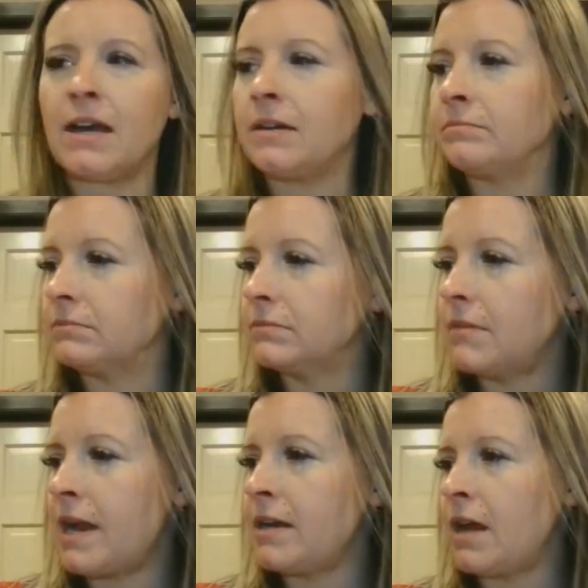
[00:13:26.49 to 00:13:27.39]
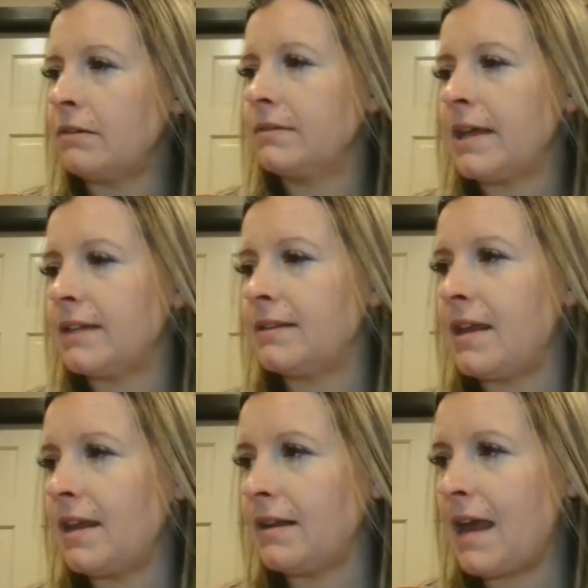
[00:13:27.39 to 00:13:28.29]
um, I don't know, like
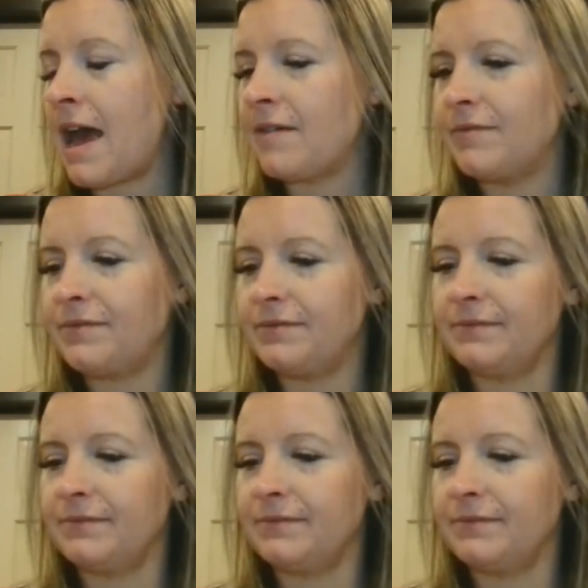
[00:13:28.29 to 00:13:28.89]
they have